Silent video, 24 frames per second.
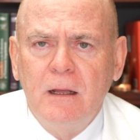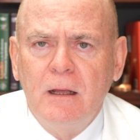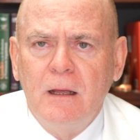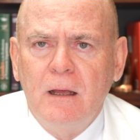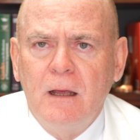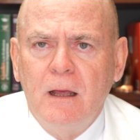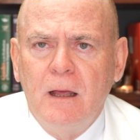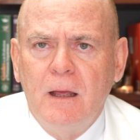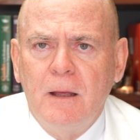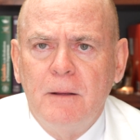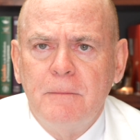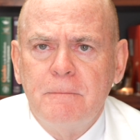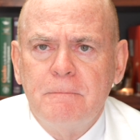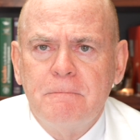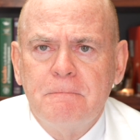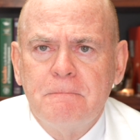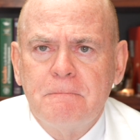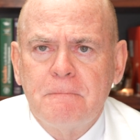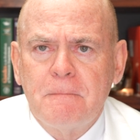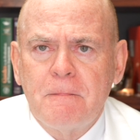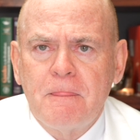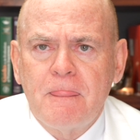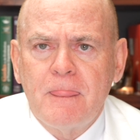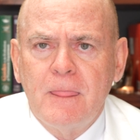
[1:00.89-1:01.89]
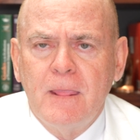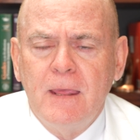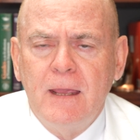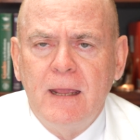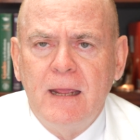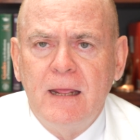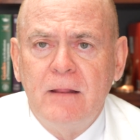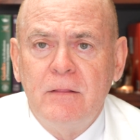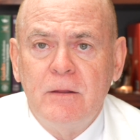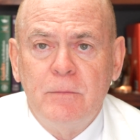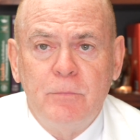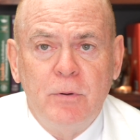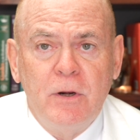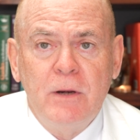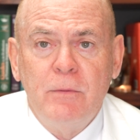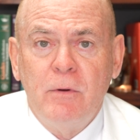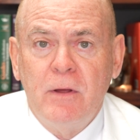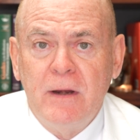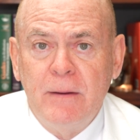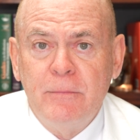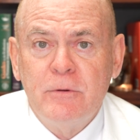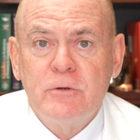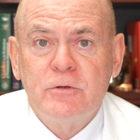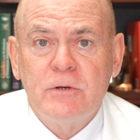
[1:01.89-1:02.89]
And then put him
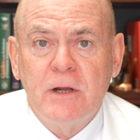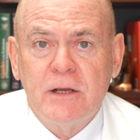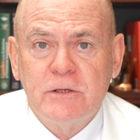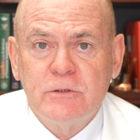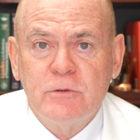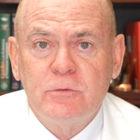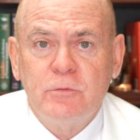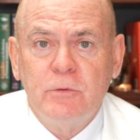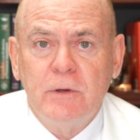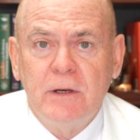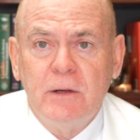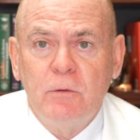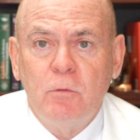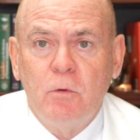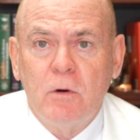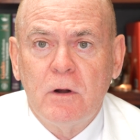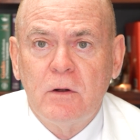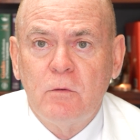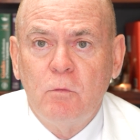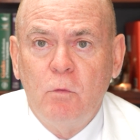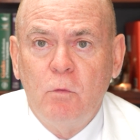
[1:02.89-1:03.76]
on Imitrex, which really worked